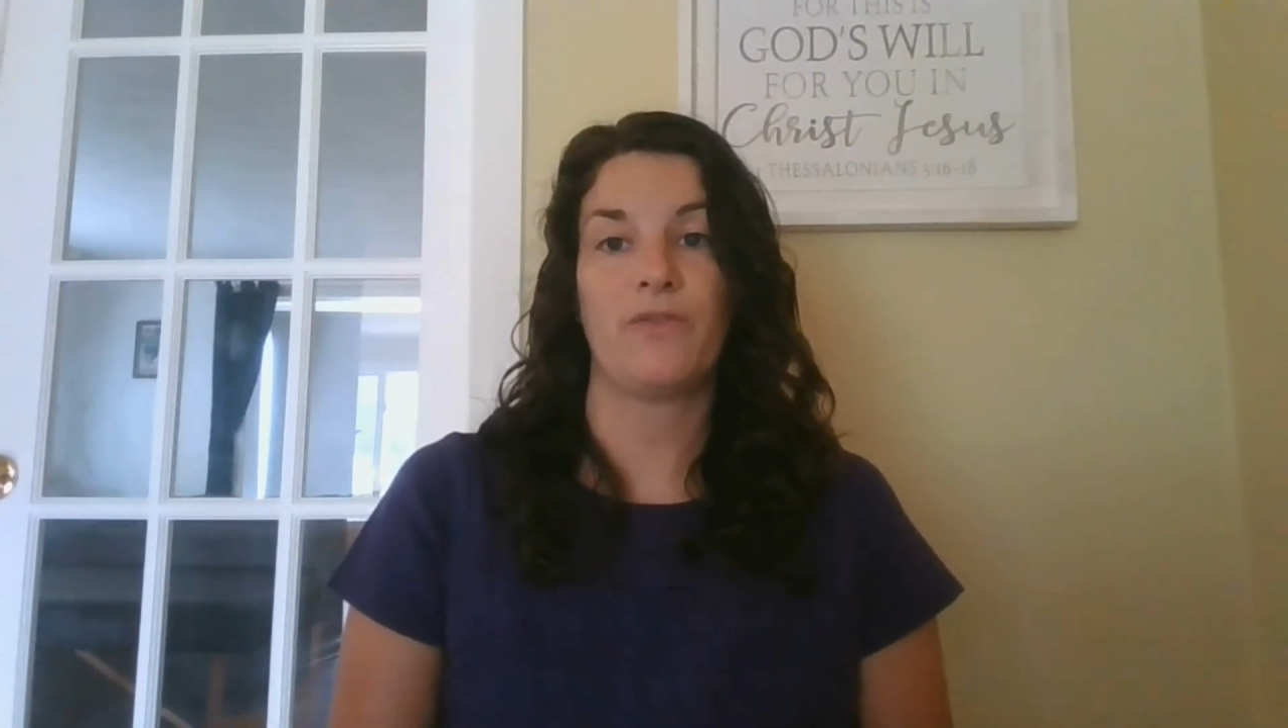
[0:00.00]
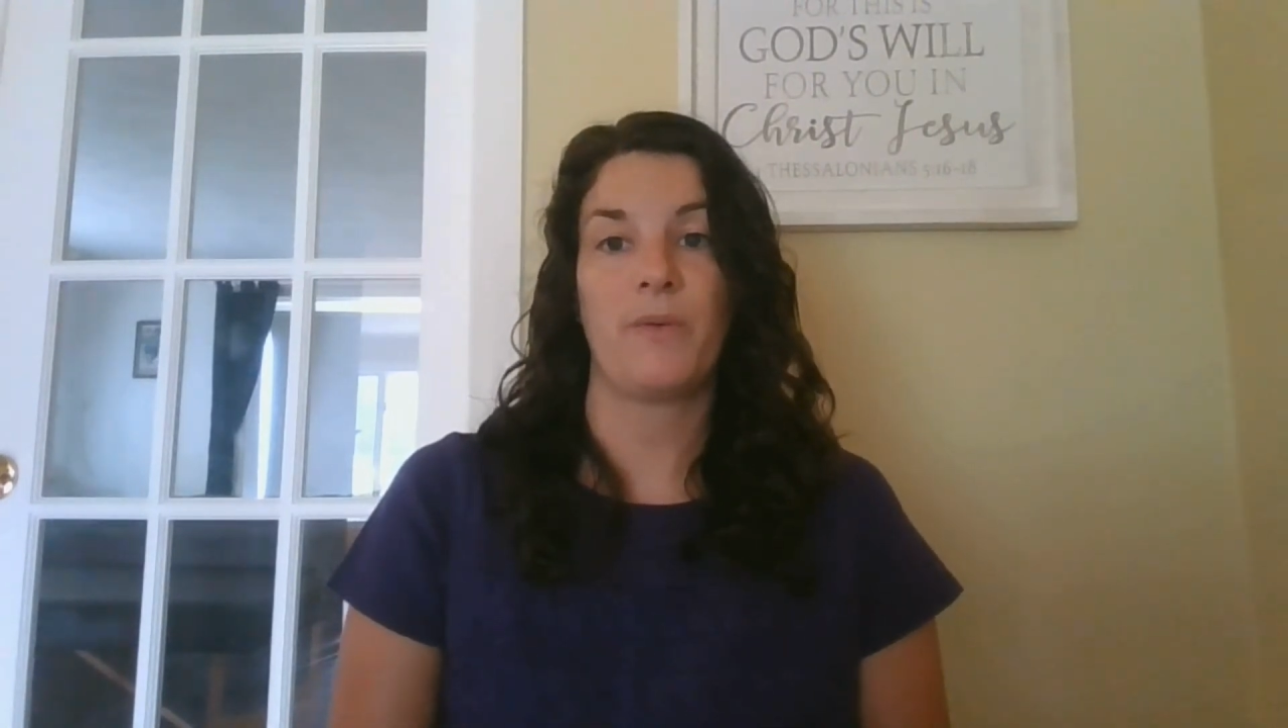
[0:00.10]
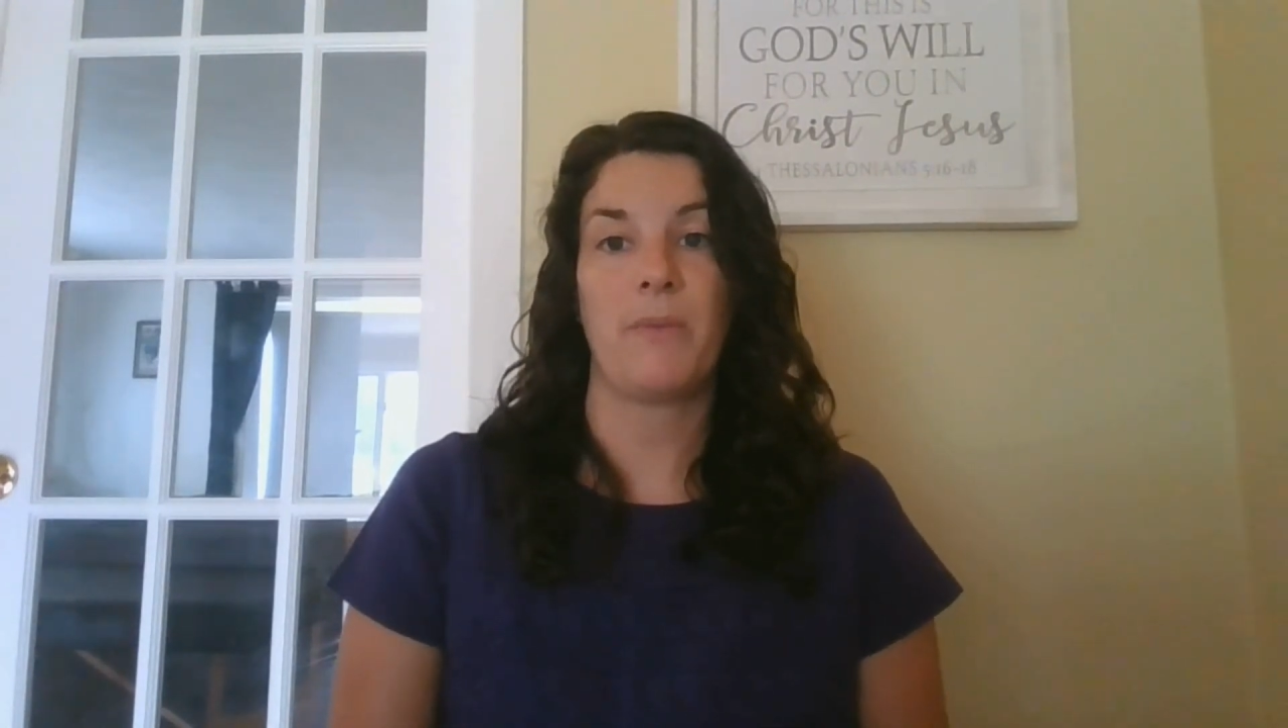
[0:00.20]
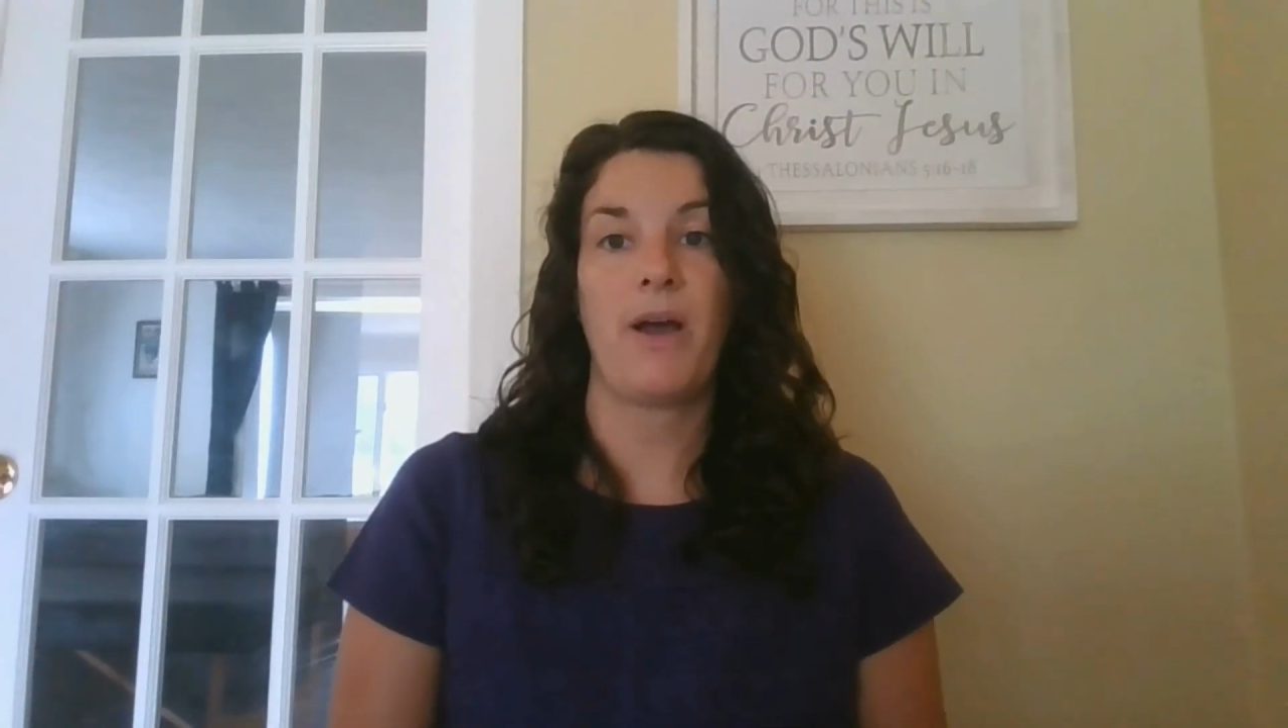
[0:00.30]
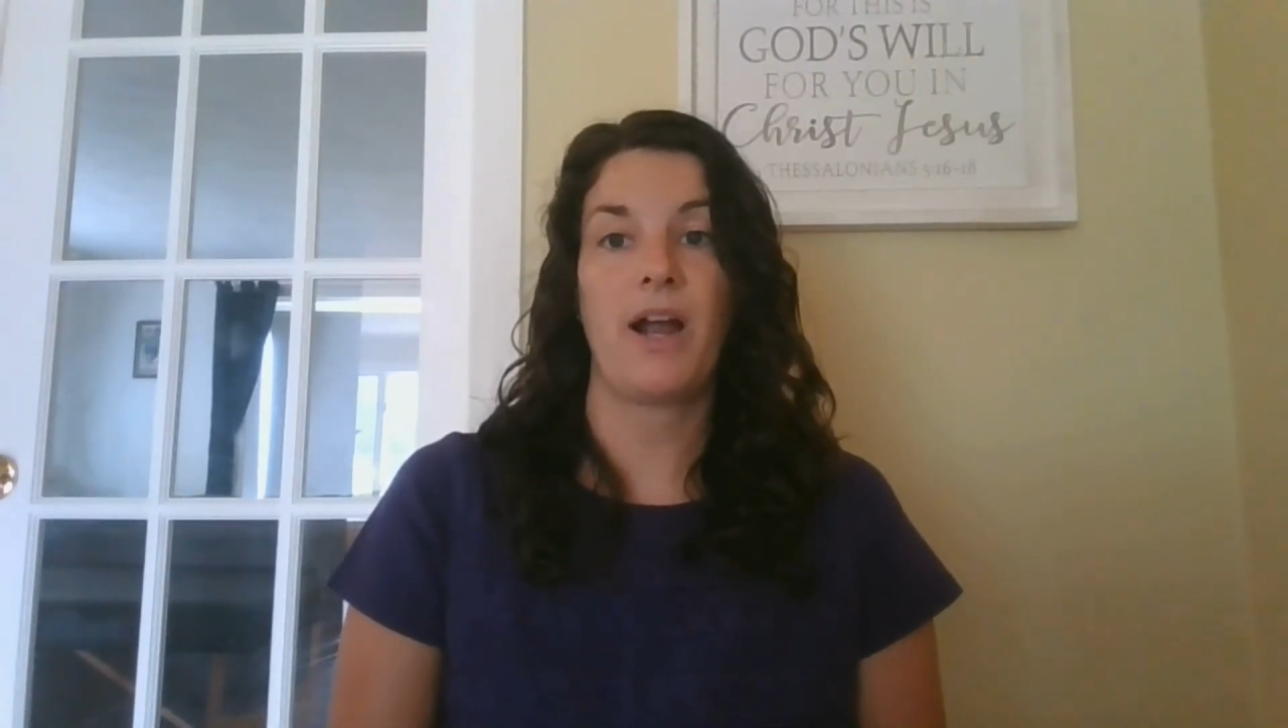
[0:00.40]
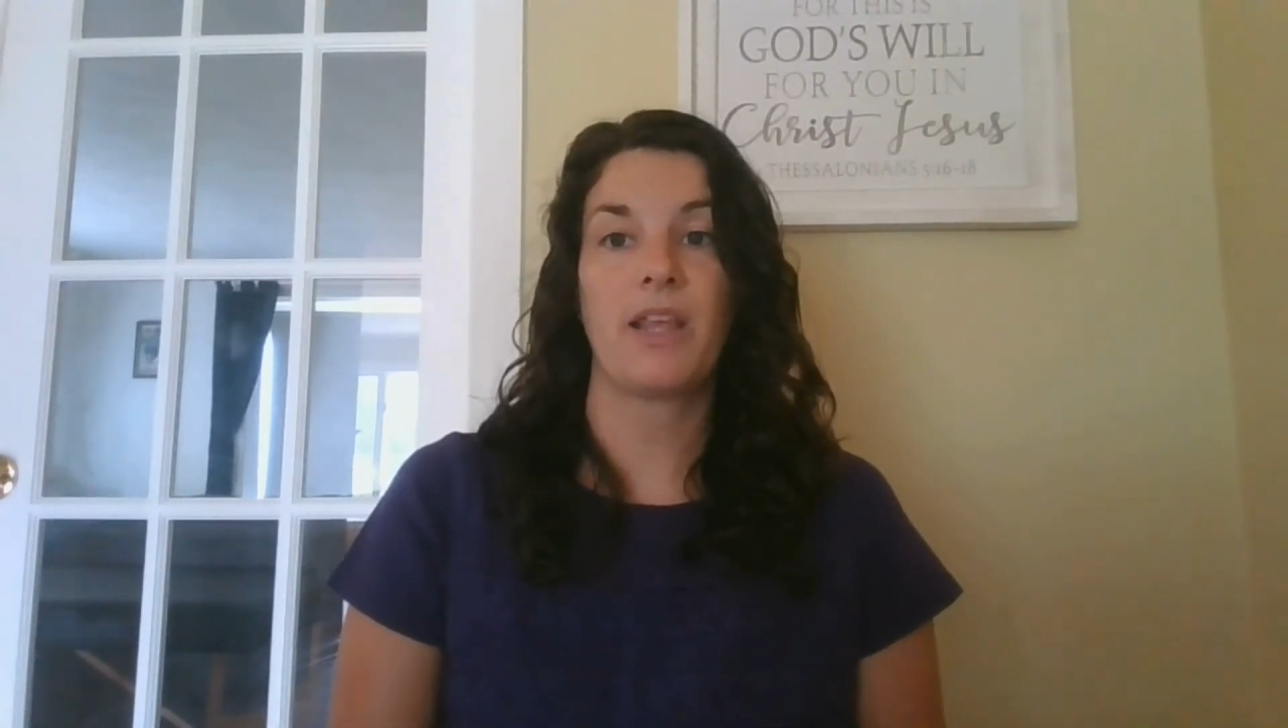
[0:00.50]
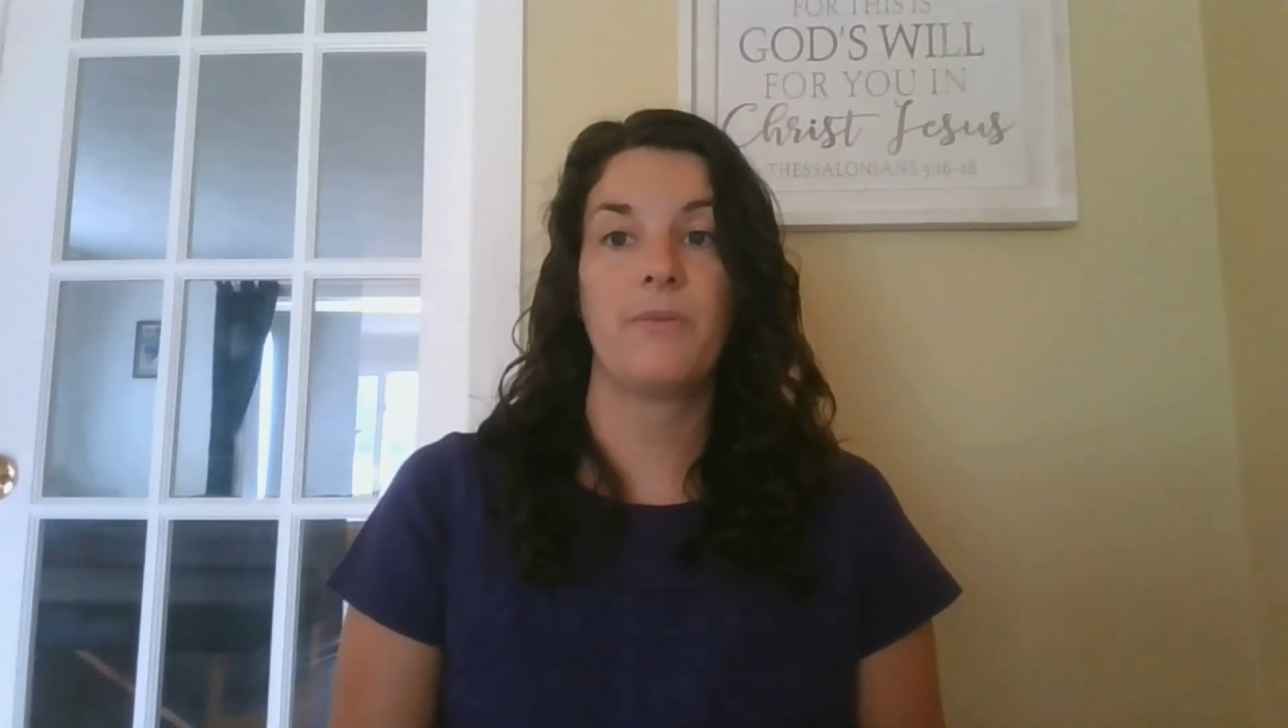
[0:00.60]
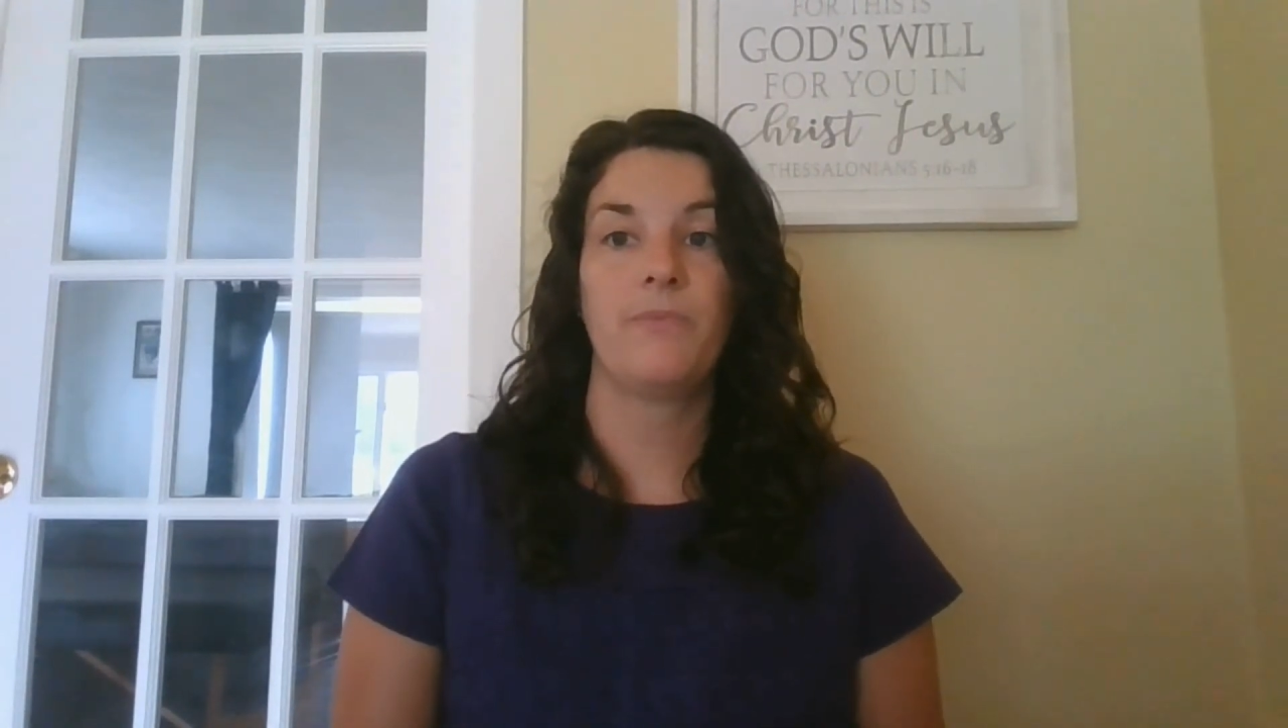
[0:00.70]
from the body.